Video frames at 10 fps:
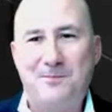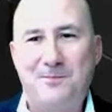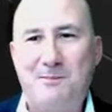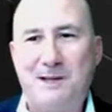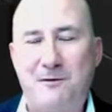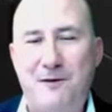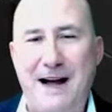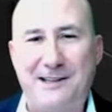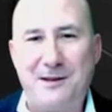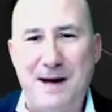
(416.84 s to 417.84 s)
But the fact
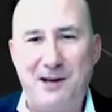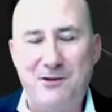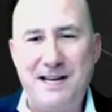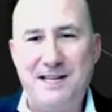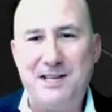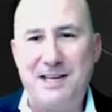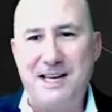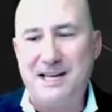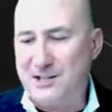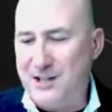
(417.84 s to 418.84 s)
of the matter is
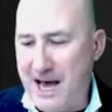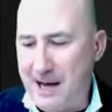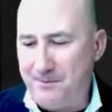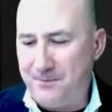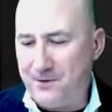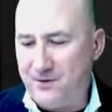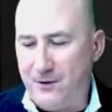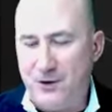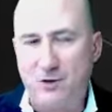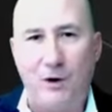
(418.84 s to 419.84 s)
that for
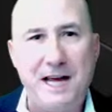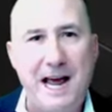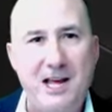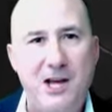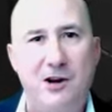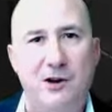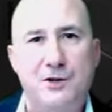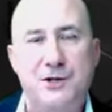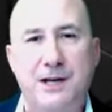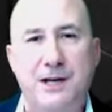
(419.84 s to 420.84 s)
28
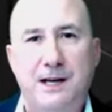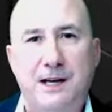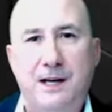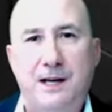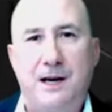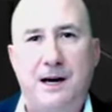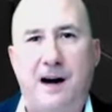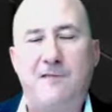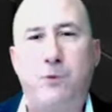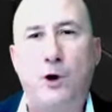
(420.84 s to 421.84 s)
years,
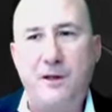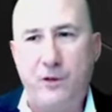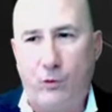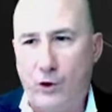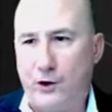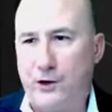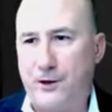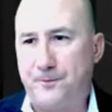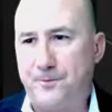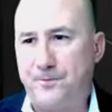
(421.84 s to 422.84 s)
I've put in the work.
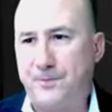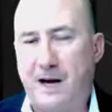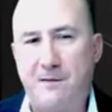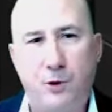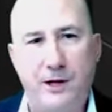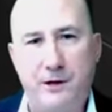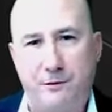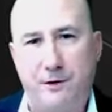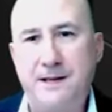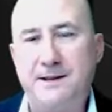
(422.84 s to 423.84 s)
I've put in the
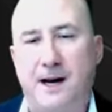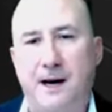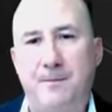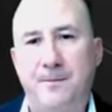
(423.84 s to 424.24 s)
flight time.